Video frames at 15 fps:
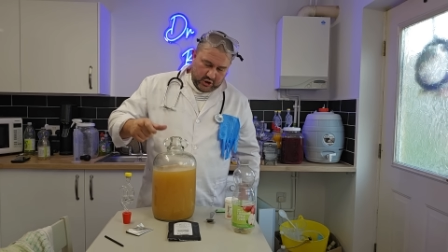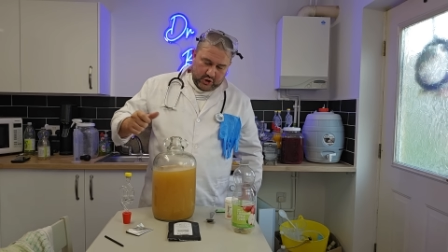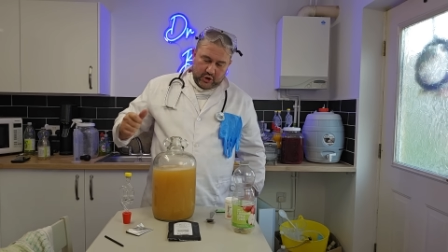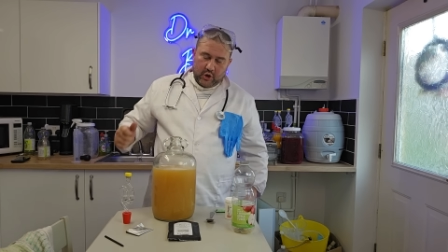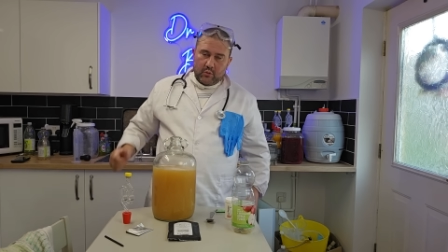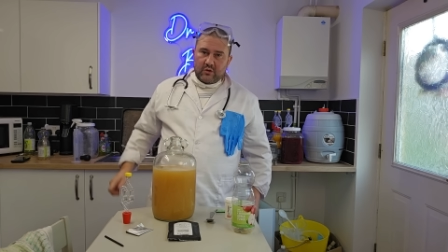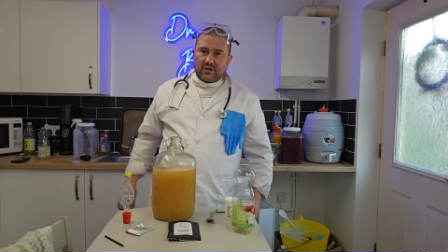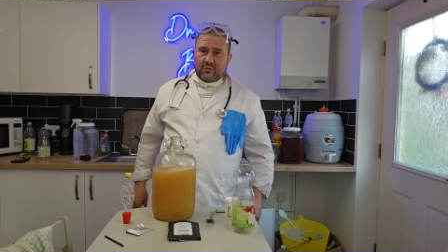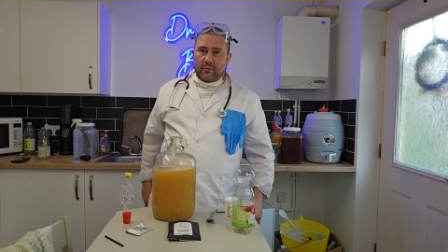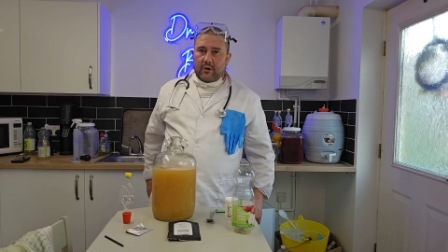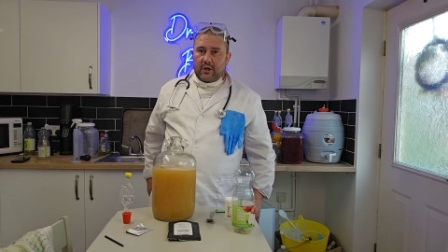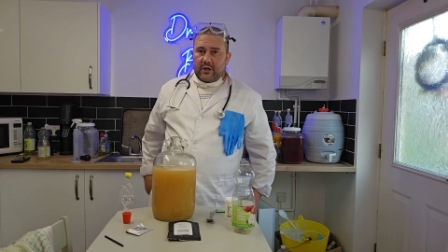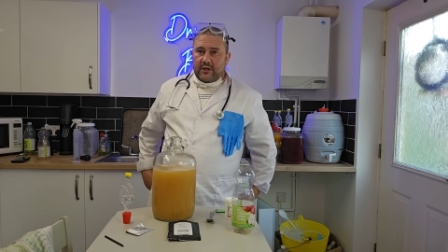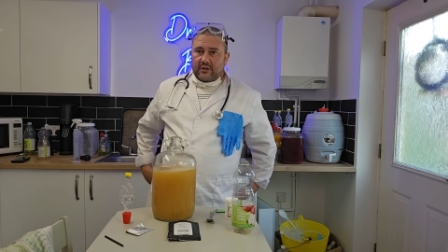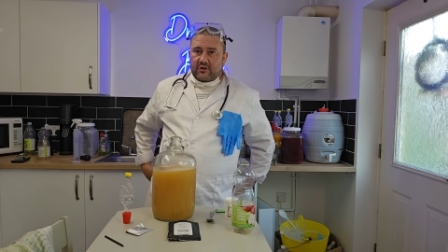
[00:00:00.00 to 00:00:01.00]
no
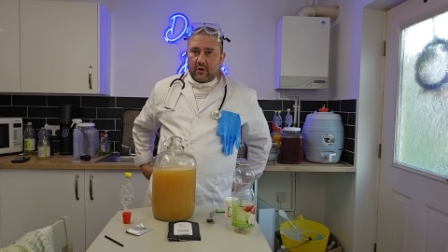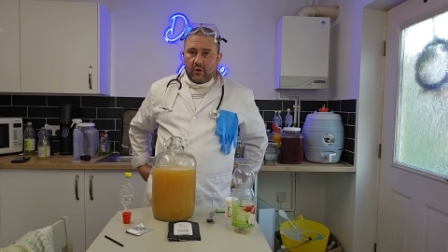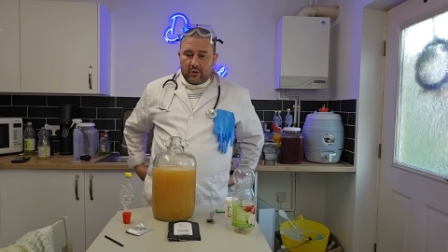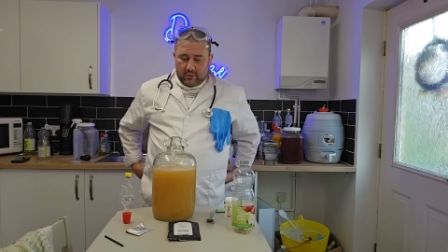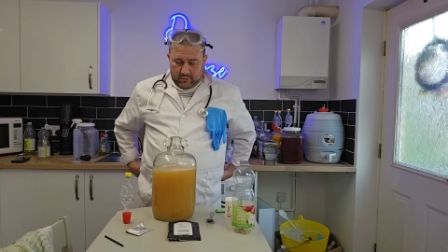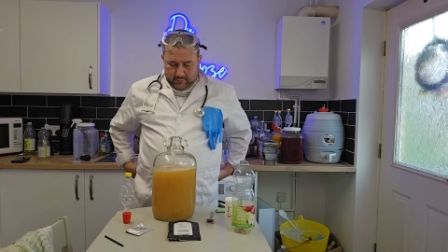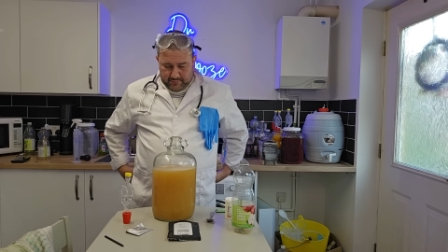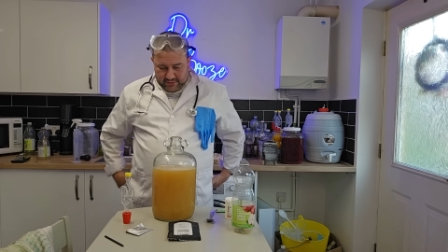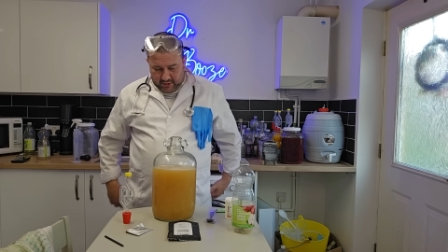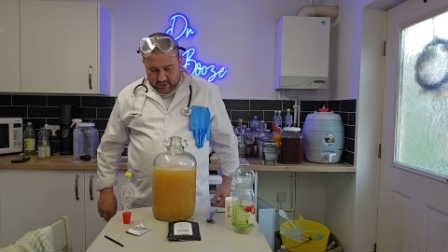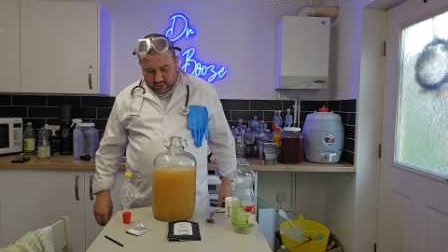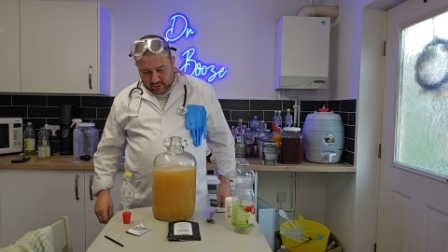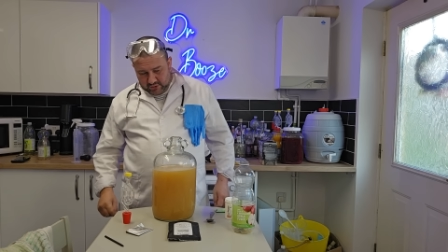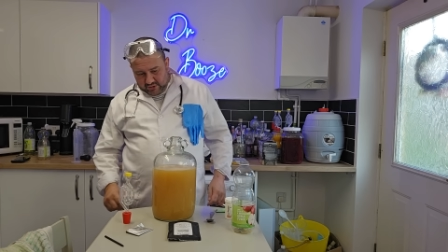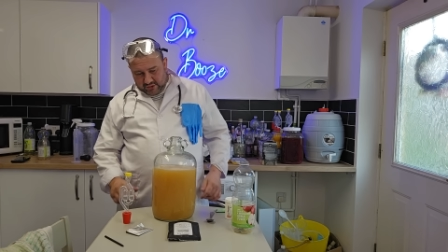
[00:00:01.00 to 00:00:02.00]
swirling at all,
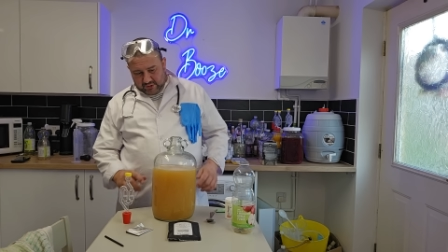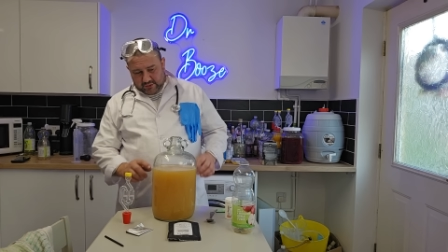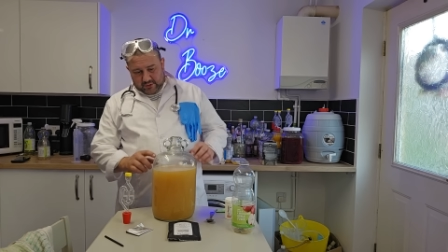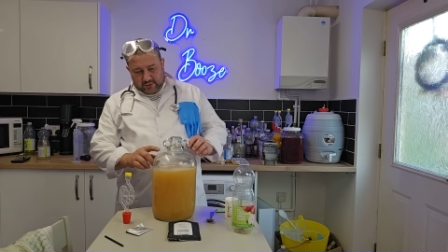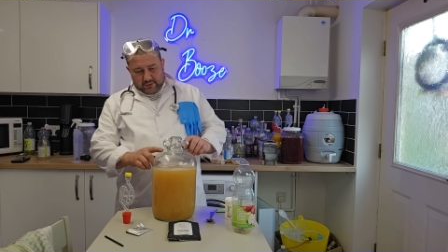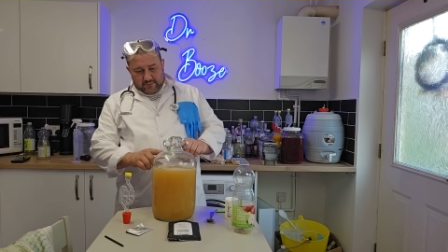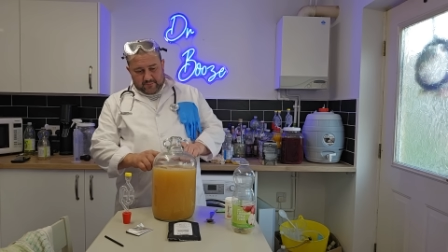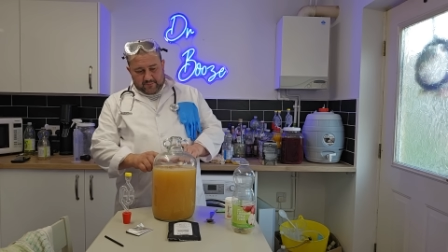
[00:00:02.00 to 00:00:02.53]
because